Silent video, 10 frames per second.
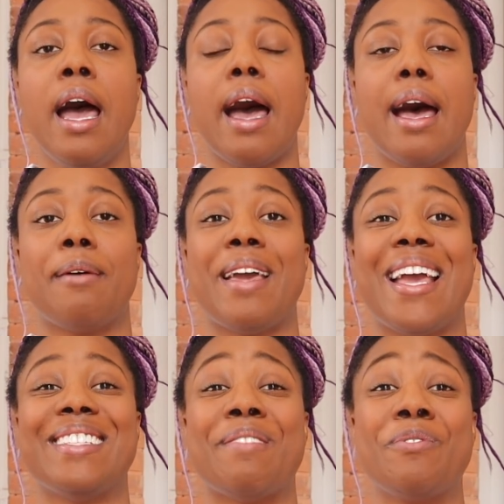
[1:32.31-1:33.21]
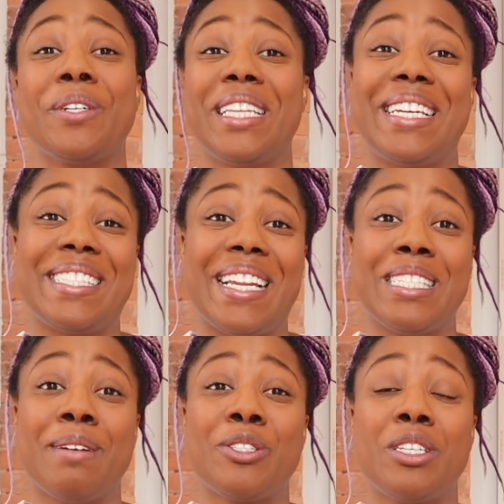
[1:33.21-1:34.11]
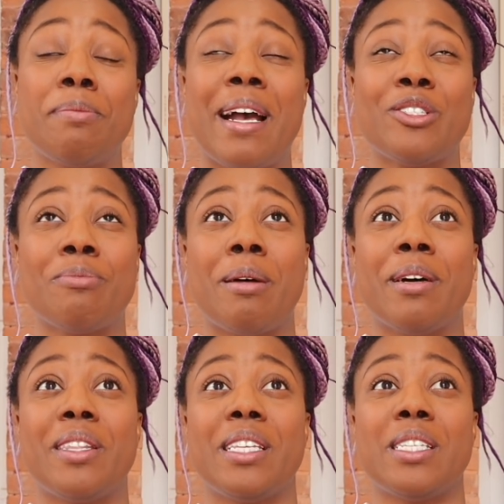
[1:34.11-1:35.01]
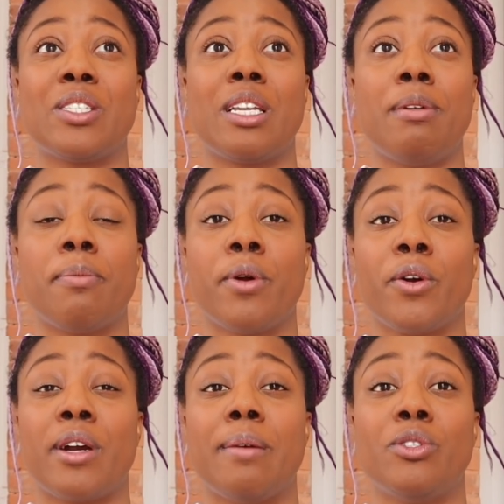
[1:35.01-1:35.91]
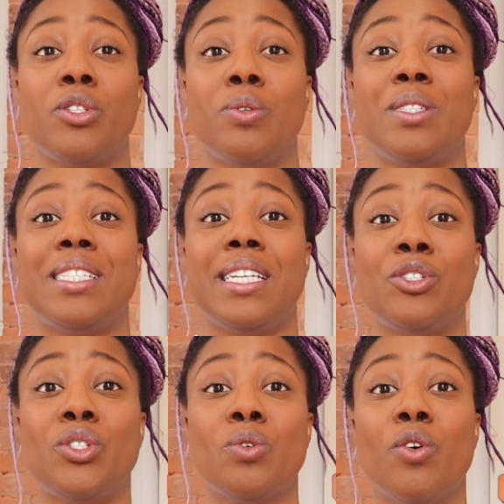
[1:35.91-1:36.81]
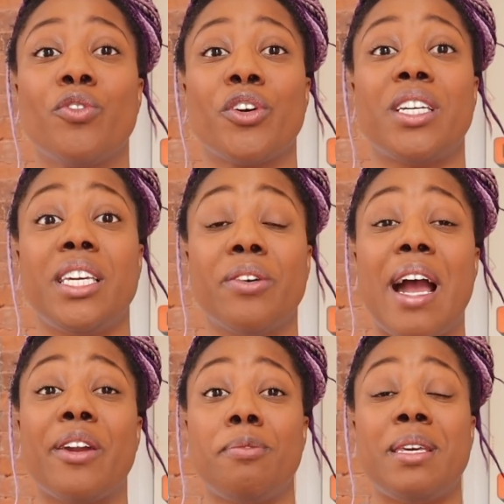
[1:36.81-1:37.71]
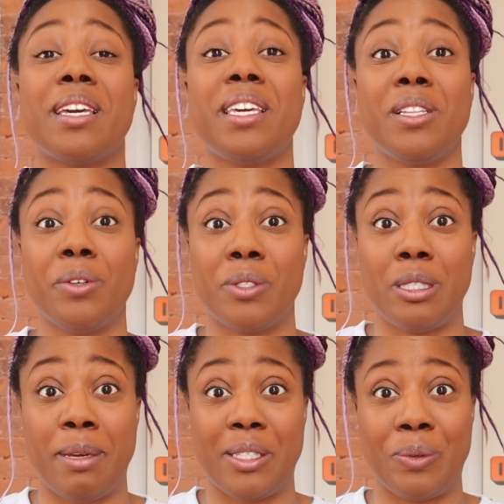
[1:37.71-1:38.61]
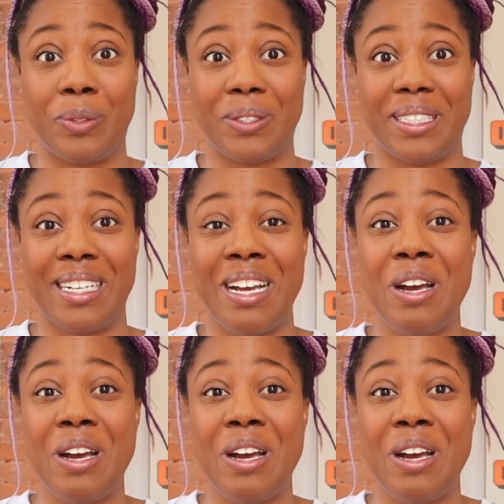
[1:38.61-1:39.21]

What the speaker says: And I'm really excited, especially the Patch and Mama. This is gonna be a program to teach you over a year how to be a healer and space holder.